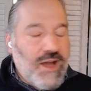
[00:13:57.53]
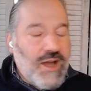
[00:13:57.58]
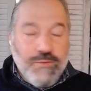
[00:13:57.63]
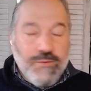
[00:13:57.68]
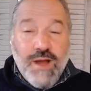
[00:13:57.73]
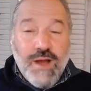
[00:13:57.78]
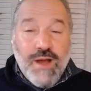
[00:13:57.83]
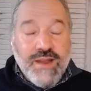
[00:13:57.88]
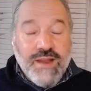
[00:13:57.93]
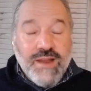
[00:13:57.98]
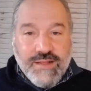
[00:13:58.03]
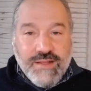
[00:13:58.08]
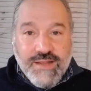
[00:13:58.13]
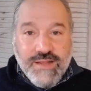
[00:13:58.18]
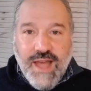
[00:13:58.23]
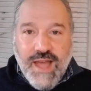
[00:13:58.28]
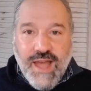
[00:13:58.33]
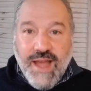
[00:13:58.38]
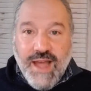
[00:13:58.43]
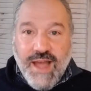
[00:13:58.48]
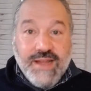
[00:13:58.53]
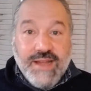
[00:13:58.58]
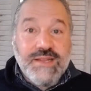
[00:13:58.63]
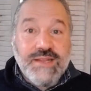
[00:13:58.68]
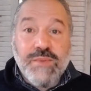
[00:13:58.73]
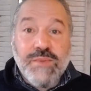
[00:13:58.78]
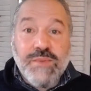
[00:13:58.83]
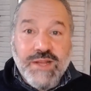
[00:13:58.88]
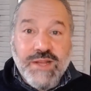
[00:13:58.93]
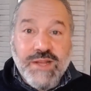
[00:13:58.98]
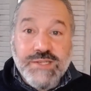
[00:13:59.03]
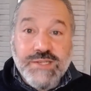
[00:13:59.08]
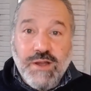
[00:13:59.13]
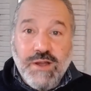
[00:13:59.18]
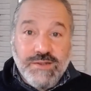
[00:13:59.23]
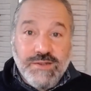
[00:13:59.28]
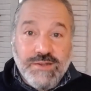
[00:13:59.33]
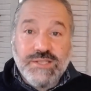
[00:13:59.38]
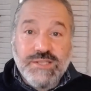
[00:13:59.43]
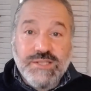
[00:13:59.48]
ironically, academics
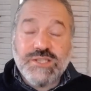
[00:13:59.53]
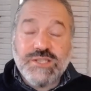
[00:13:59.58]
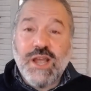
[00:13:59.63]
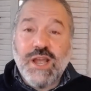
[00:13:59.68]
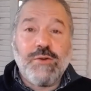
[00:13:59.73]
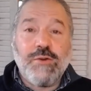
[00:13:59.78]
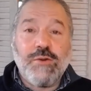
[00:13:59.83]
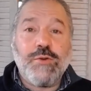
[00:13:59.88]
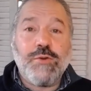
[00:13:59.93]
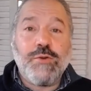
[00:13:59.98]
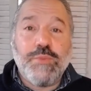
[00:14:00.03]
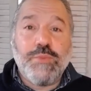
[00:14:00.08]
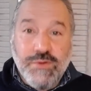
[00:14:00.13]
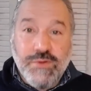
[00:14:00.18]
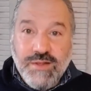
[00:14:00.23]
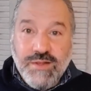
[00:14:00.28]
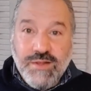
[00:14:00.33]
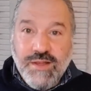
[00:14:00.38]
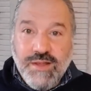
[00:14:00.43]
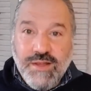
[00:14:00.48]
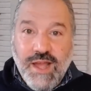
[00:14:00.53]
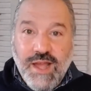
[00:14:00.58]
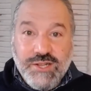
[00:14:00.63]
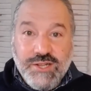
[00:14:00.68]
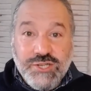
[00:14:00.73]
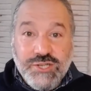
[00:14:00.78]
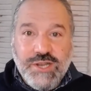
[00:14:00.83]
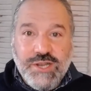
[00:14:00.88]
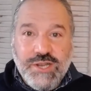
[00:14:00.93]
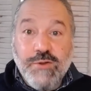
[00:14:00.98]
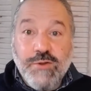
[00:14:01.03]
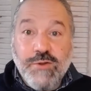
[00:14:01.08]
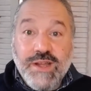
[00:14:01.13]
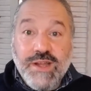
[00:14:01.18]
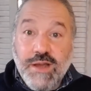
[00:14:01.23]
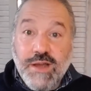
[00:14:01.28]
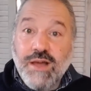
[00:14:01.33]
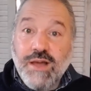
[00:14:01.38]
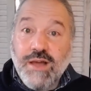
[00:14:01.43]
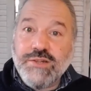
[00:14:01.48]
are terrible at
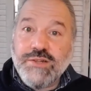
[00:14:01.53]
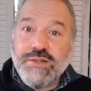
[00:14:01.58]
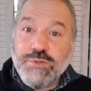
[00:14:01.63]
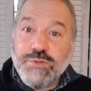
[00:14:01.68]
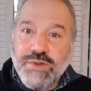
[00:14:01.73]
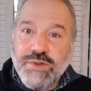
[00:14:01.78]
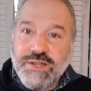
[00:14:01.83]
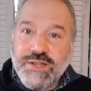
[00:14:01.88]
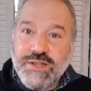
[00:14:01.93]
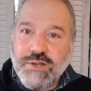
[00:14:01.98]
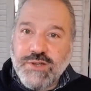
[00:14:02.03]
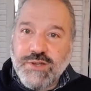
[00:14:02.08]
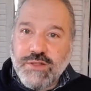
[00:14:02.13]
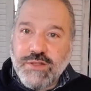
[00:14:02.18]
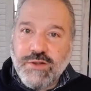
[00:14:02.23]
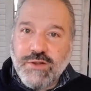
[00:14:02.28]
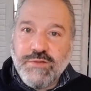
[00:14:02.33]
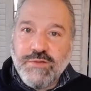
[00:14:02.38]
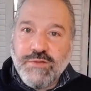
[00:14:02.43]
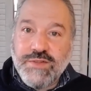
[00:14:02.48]
sharing knowledge with each other